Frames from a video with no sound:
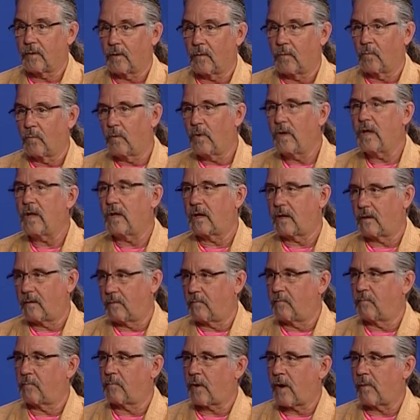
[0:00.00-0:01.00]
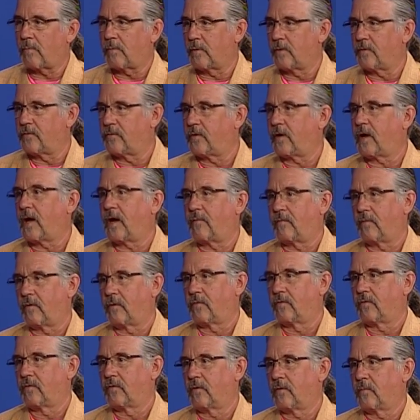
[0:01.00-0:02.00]
a week probably is the
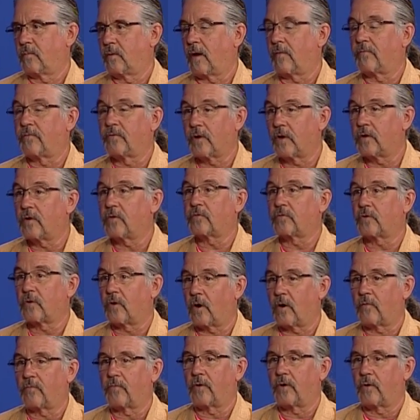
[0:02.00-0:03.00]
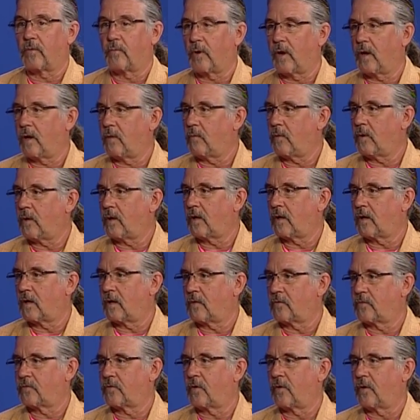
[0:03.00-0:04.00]
average. Yeah. I've done a scarf on a rainy weekend.
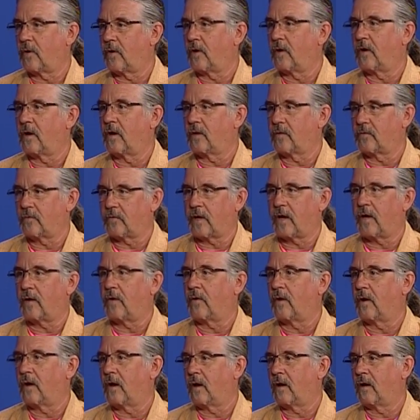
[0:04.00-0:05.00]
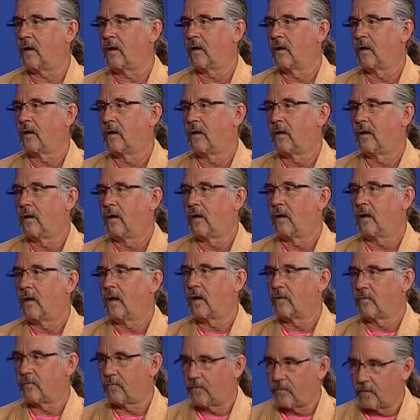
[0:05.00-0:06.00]
I started it on Saturday
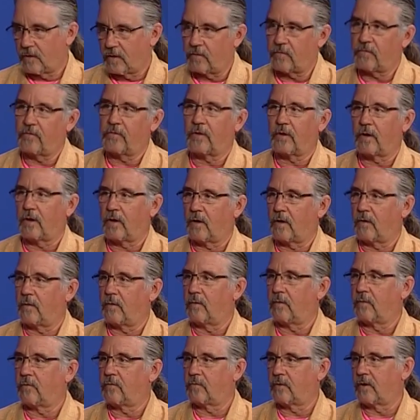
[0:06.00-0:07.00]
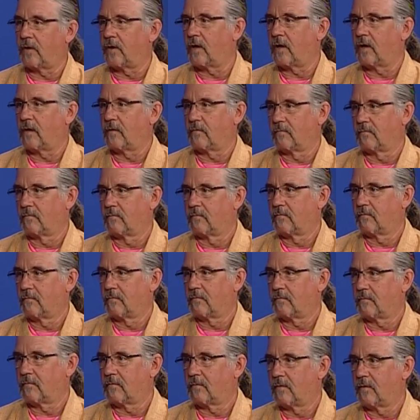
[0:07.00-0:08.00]
and finished it on Sunday. Yeah,
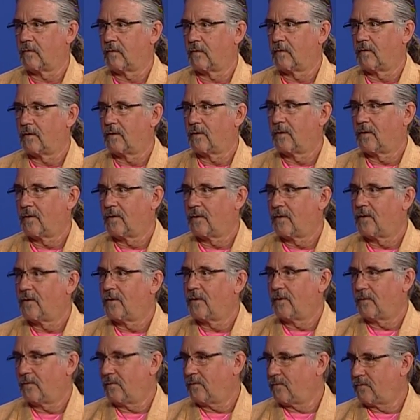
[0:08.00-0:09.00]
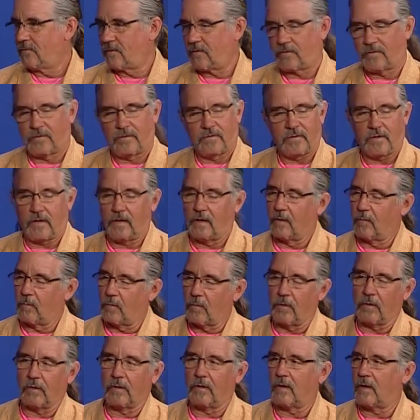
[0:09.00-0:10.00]
just intently working. Just intently
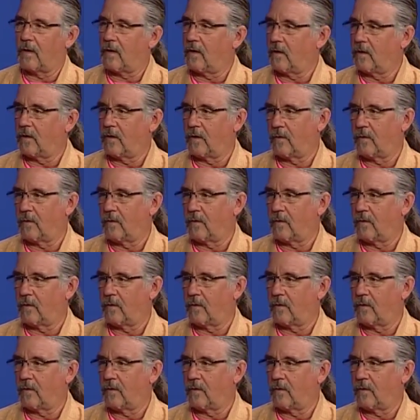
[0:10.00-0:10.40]
working yeah, on it, you